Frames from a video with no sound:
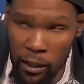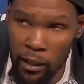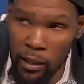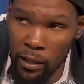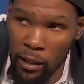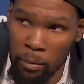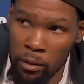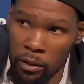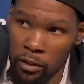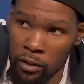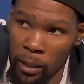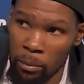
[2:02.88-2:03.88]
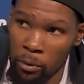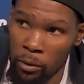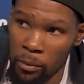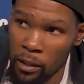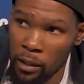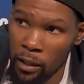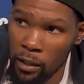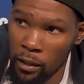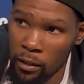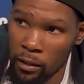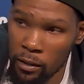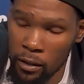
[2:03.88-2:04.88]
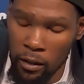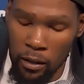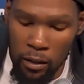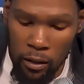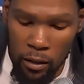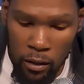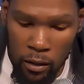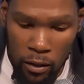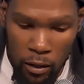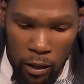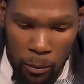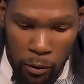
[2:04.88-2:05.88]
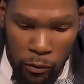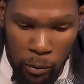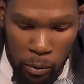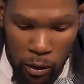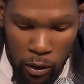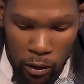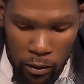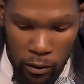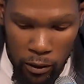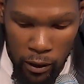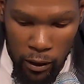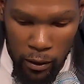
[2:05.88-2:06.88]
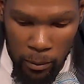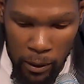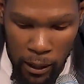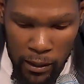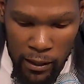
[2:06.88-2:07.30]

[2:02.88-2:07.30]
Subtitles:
get it, they put the trap on me, and I had to come off the ball. But a lot of